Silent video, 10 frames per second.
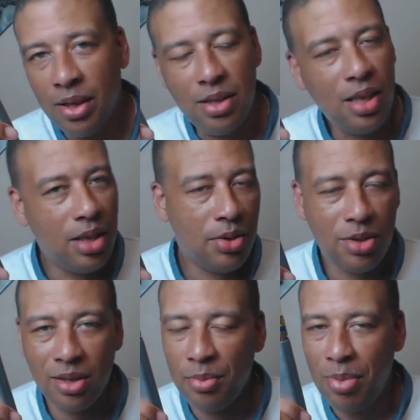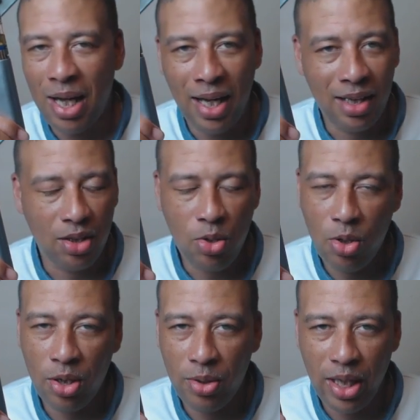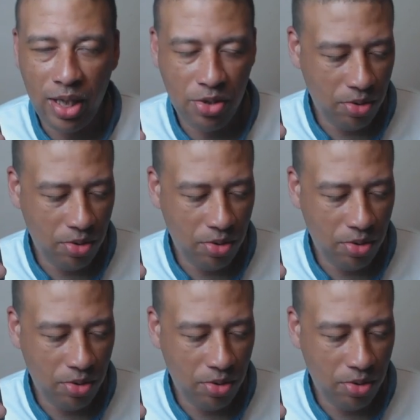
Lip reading: continuously buying coil heads.